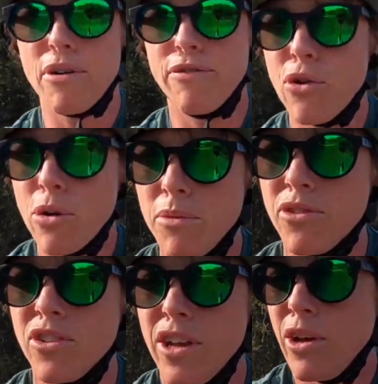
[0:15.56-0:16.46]

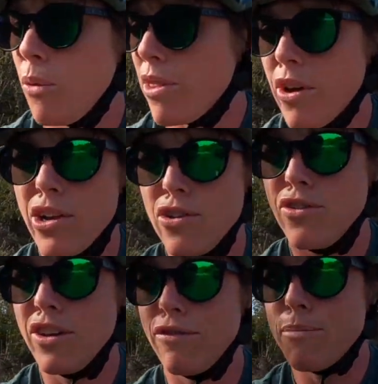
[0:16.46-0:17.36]
performs, whether I'd
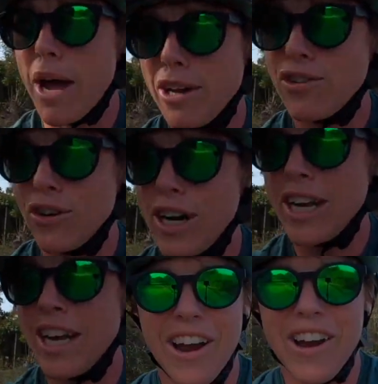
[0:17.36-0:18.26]
use it for bike
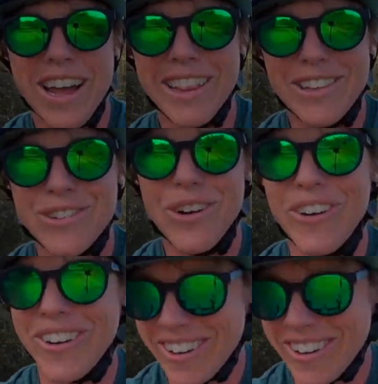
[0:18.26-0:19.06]
touring. All right, let's roll.